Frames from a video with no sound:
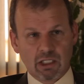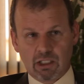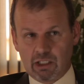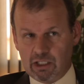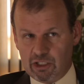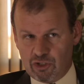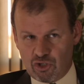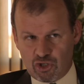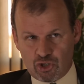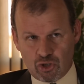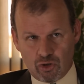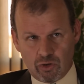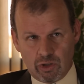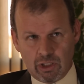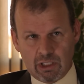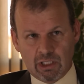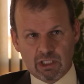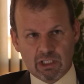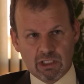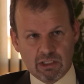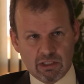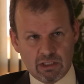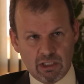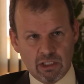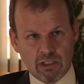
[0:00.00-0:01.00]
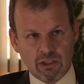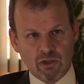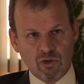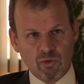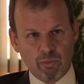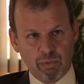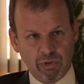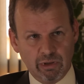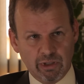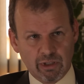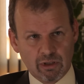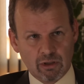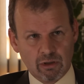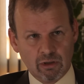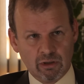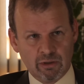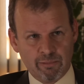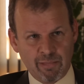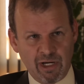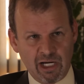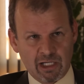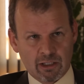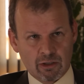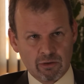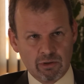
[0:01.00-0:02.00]
ensuring continued political and
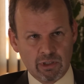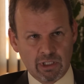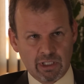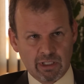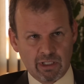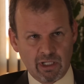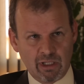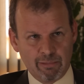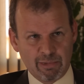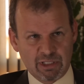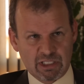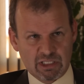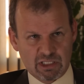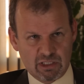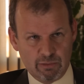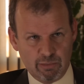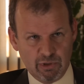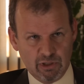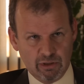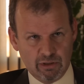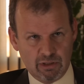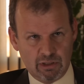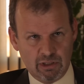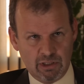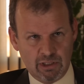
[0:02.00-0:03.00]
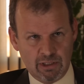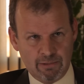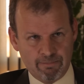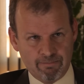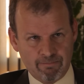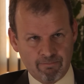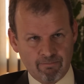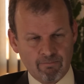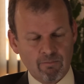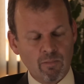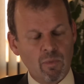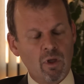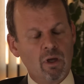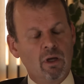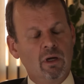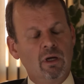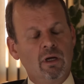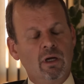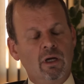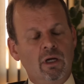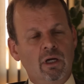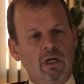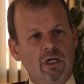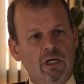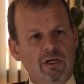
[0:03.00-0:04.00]
macroeconomic stability,
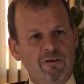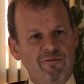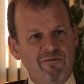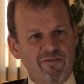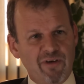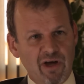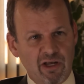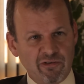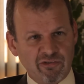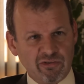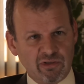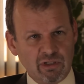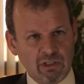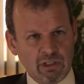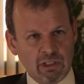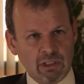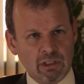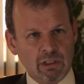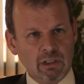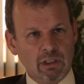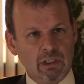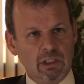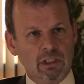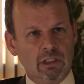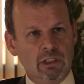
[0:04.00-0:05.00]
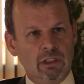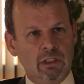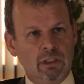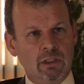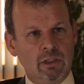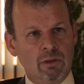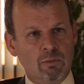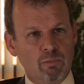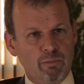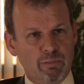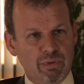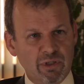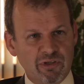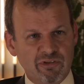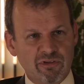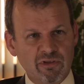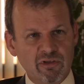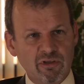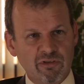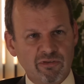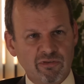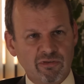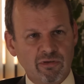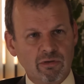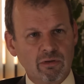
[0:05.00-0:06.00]
investing in
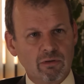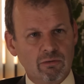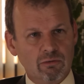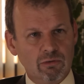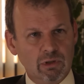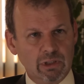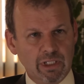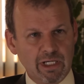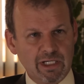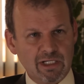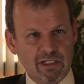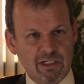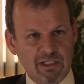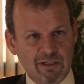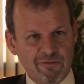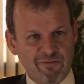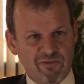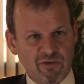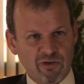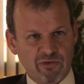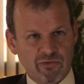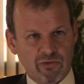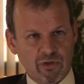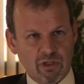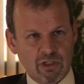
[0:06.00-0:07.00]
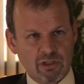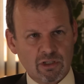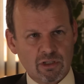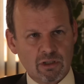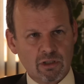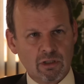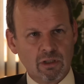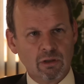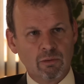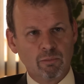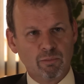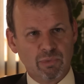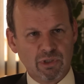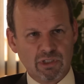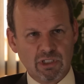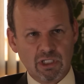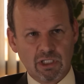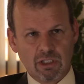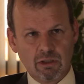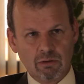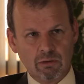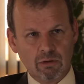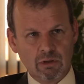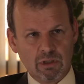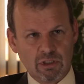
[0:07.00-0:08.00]
business related infrastructure,
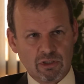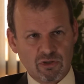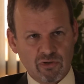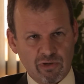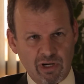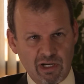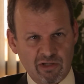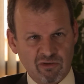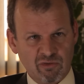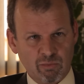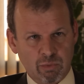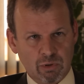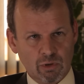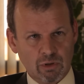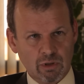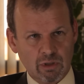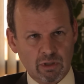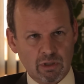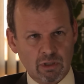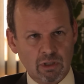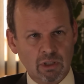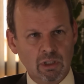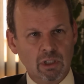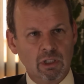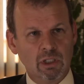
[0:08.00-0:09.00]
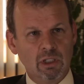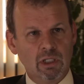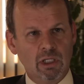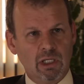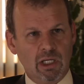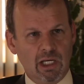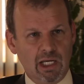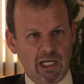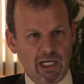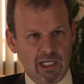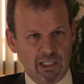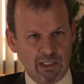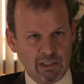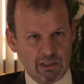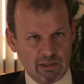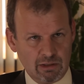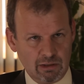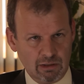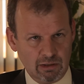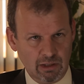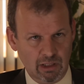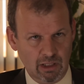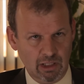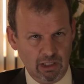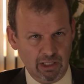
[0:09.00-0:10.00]
particularly transport and
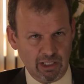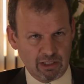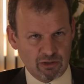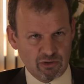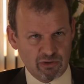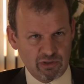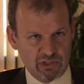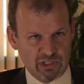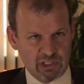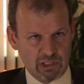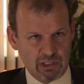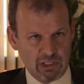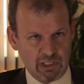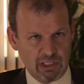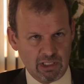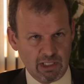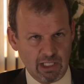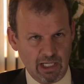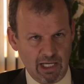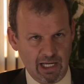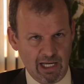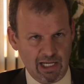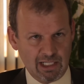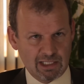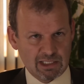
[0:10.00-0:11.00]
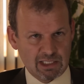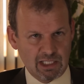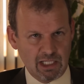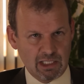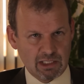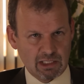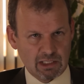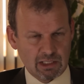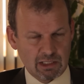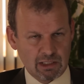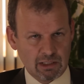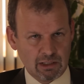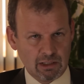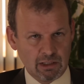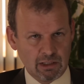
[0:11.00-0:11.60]
electricity access,